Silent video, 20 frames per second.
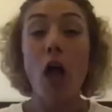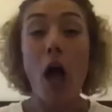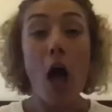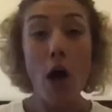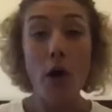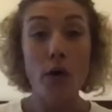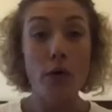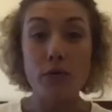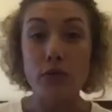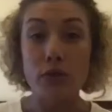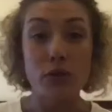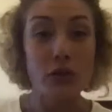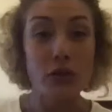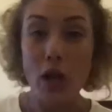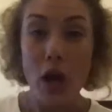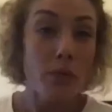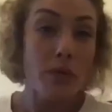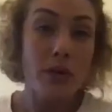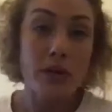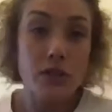loads.
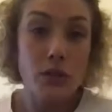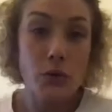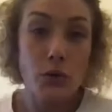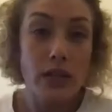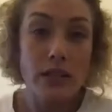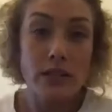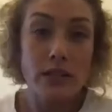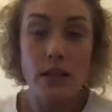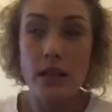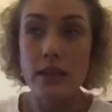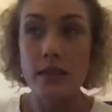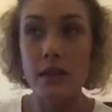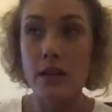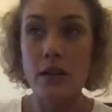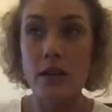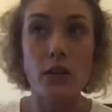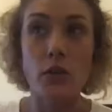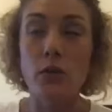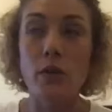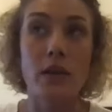No, that's great. Yeah.
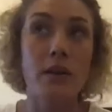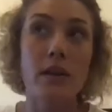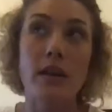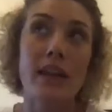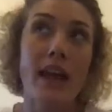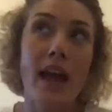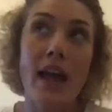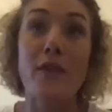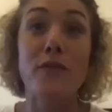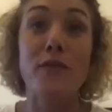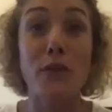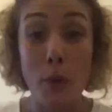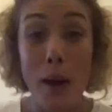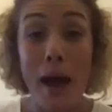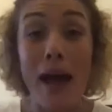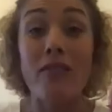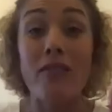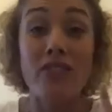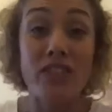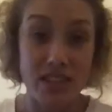If you
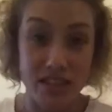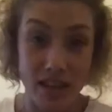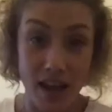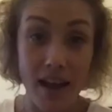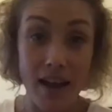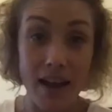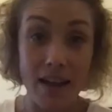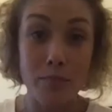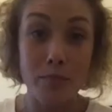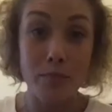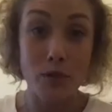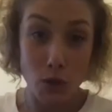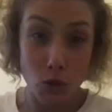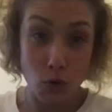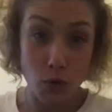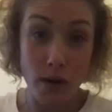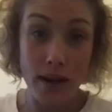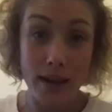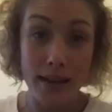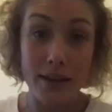have the time to
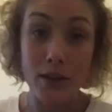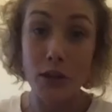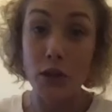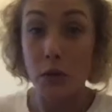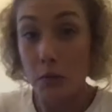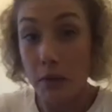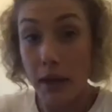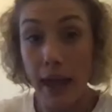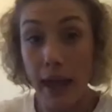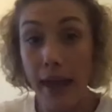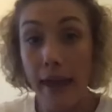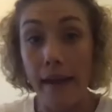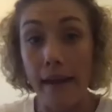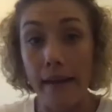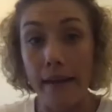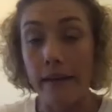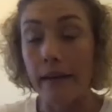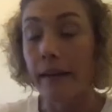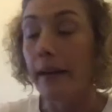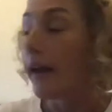drink, you
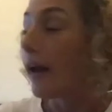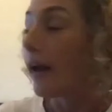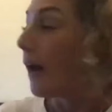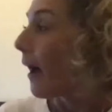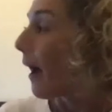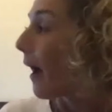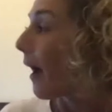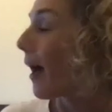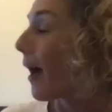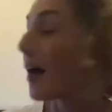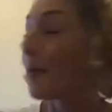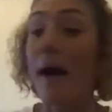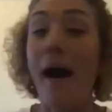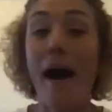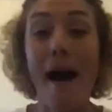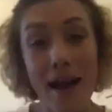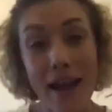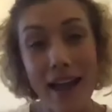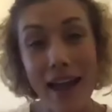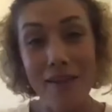can.
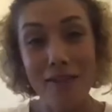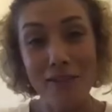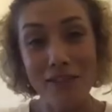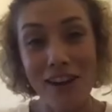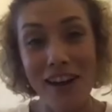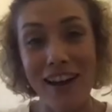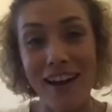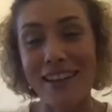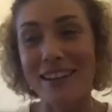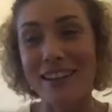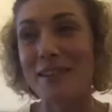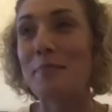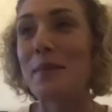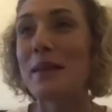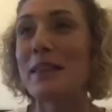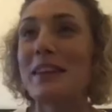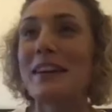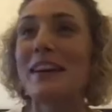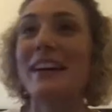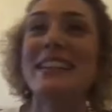I have not,
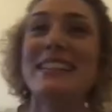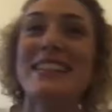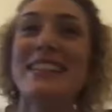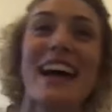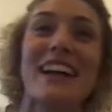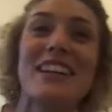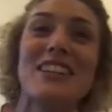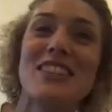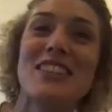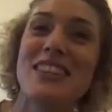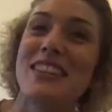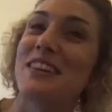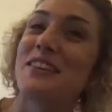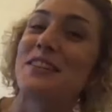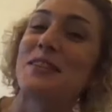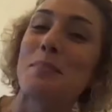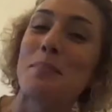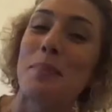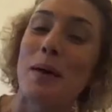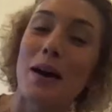but there's
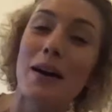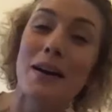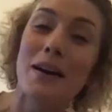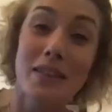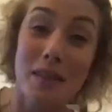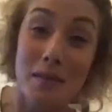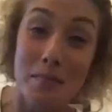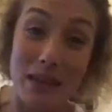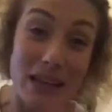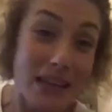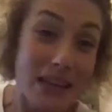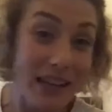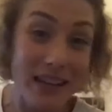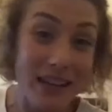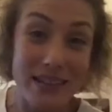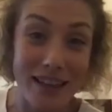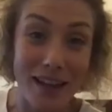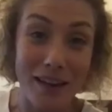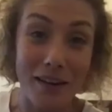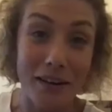a bar in the
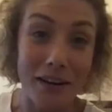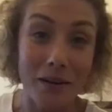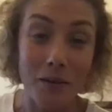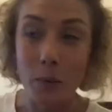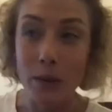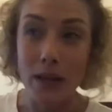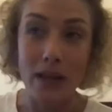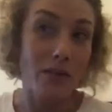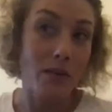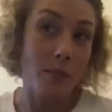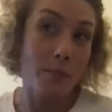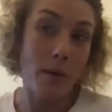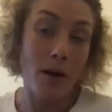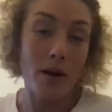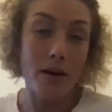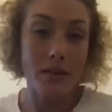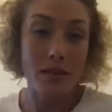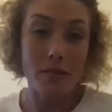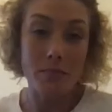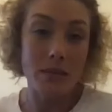media center. We have a bar
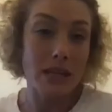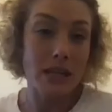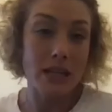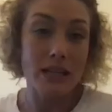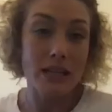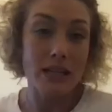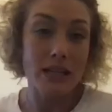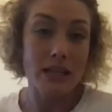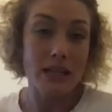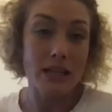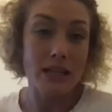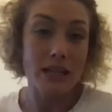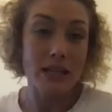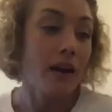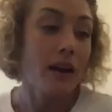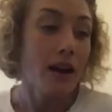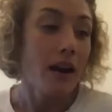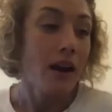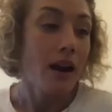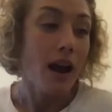in the media center.
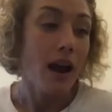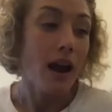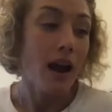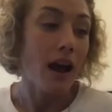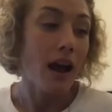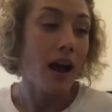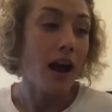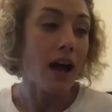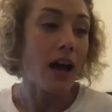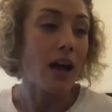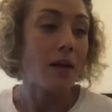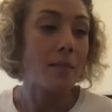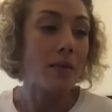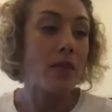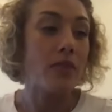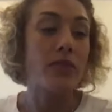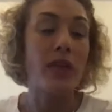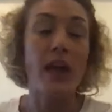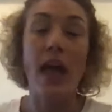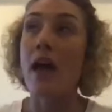
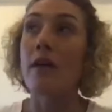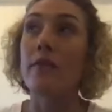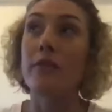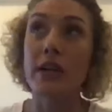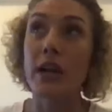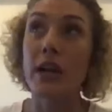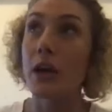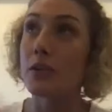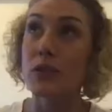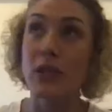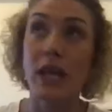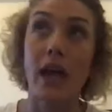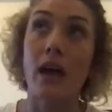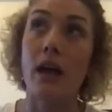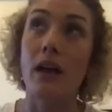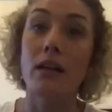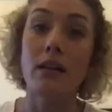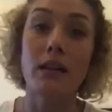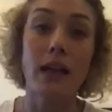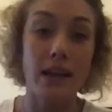Every
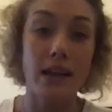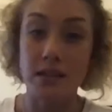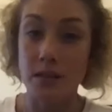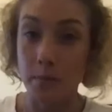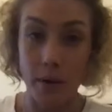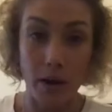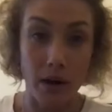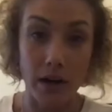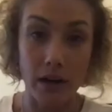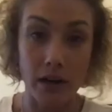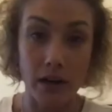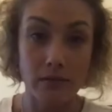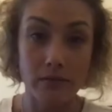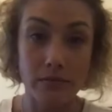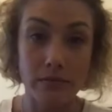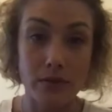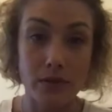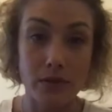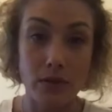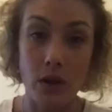hotel has a bar,
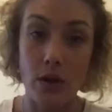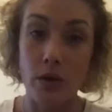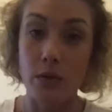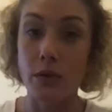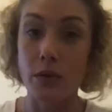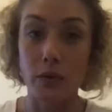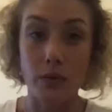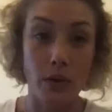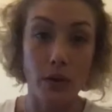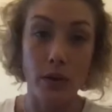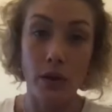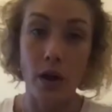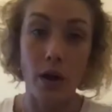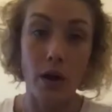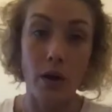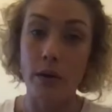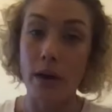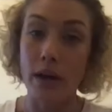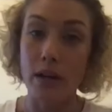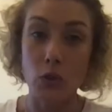so you can go
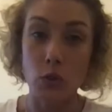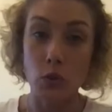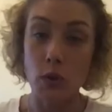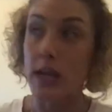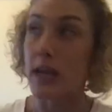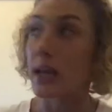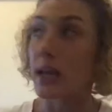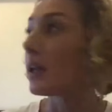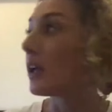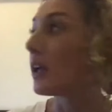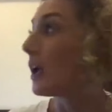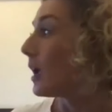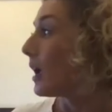and drink.